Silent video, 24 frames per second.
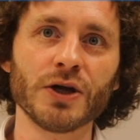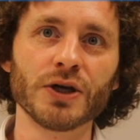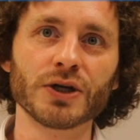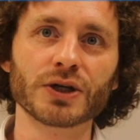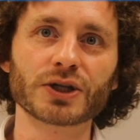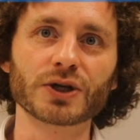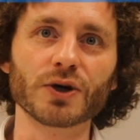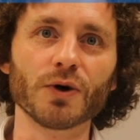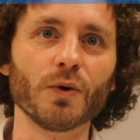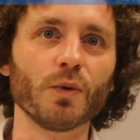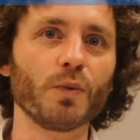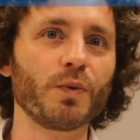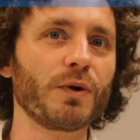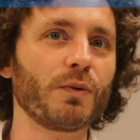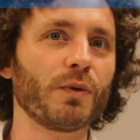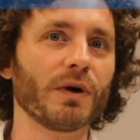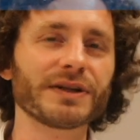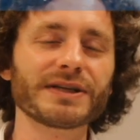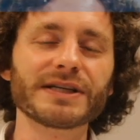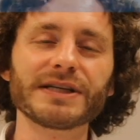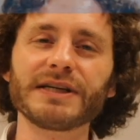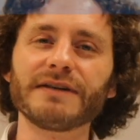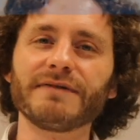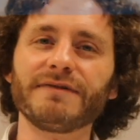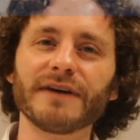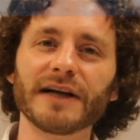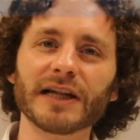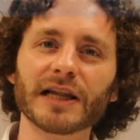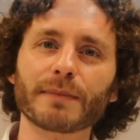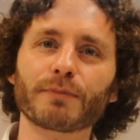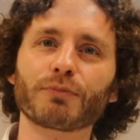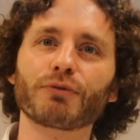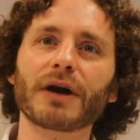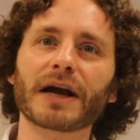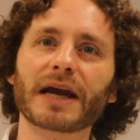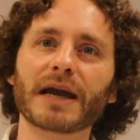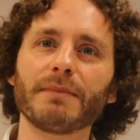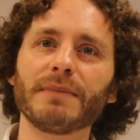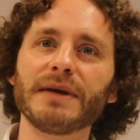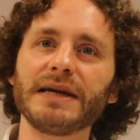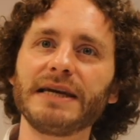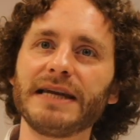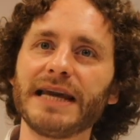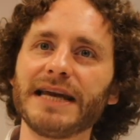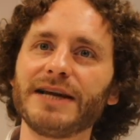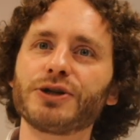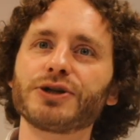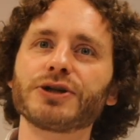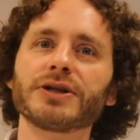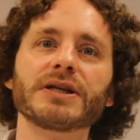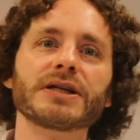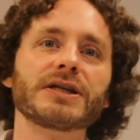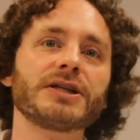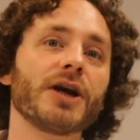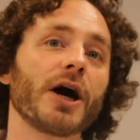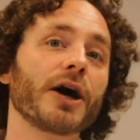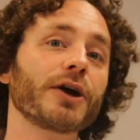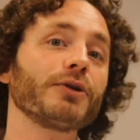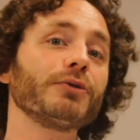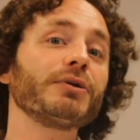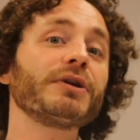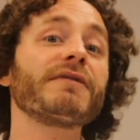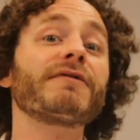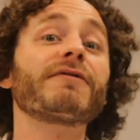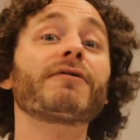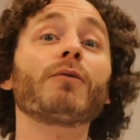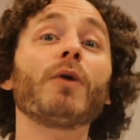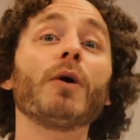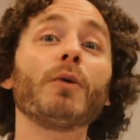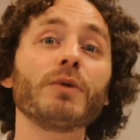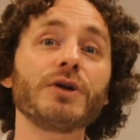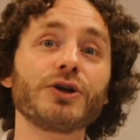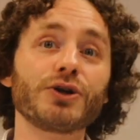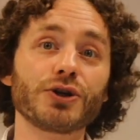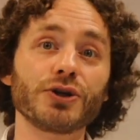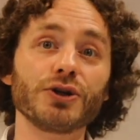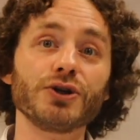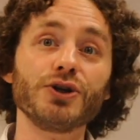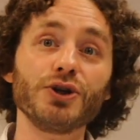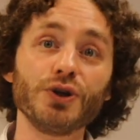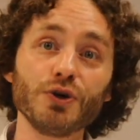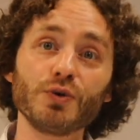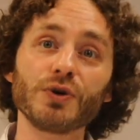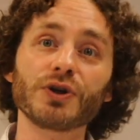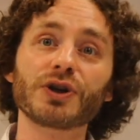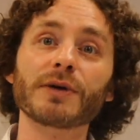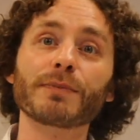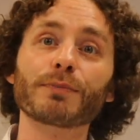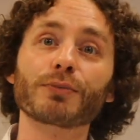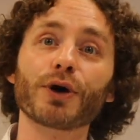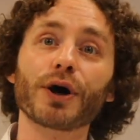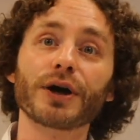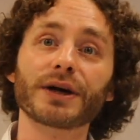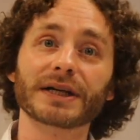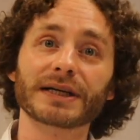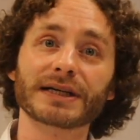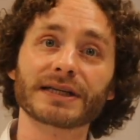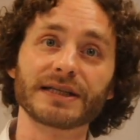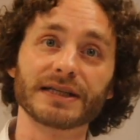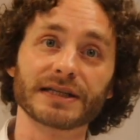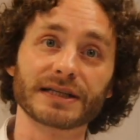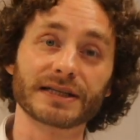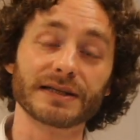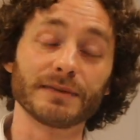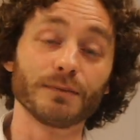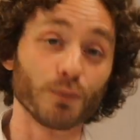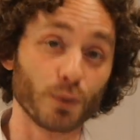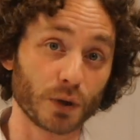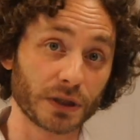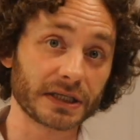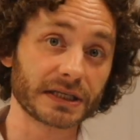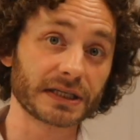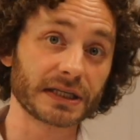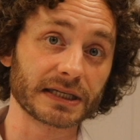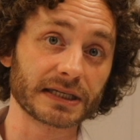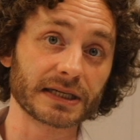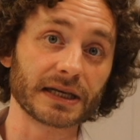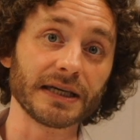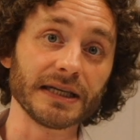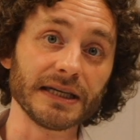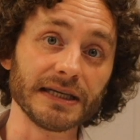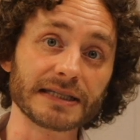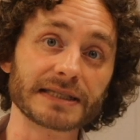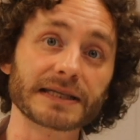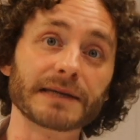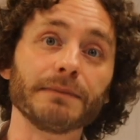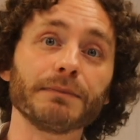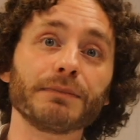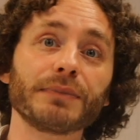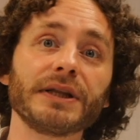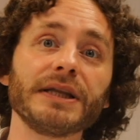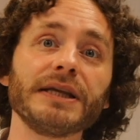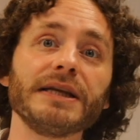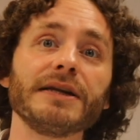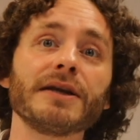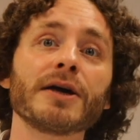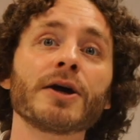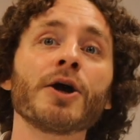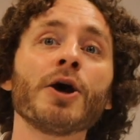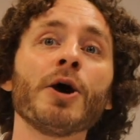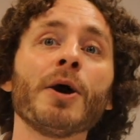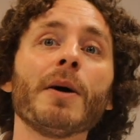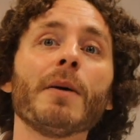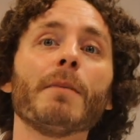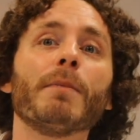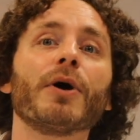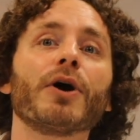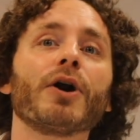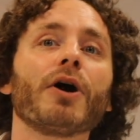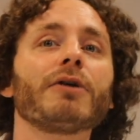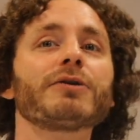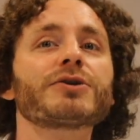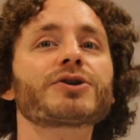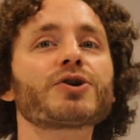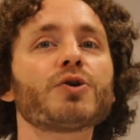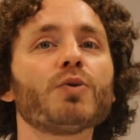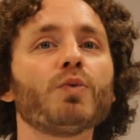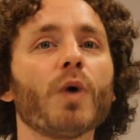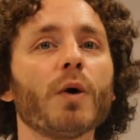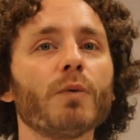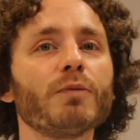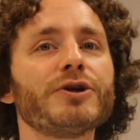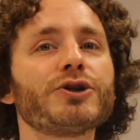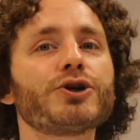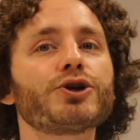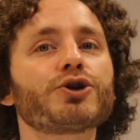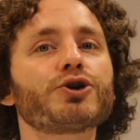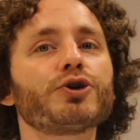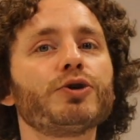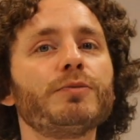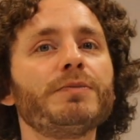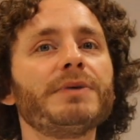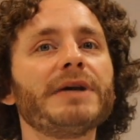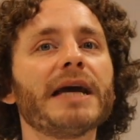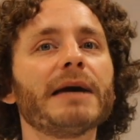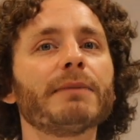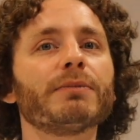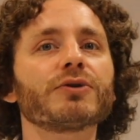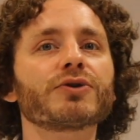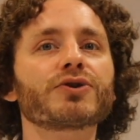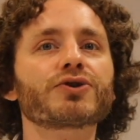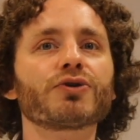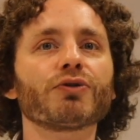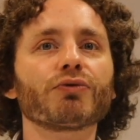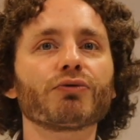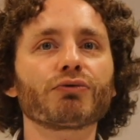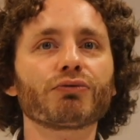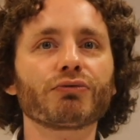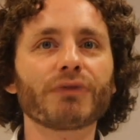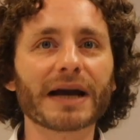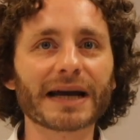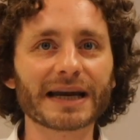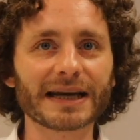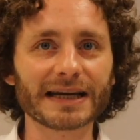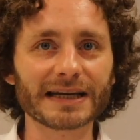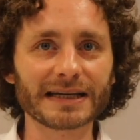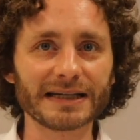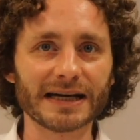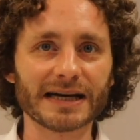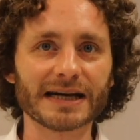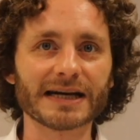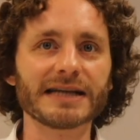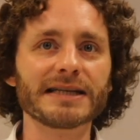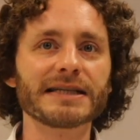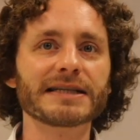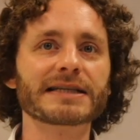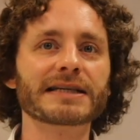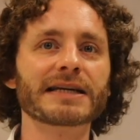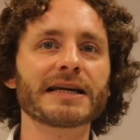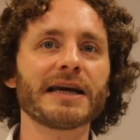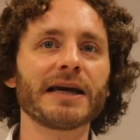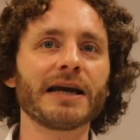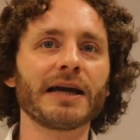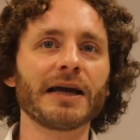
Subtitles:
So we want to develop recommendations not only for what we should do with the product system once the study is complete, but also what we should be able to recognize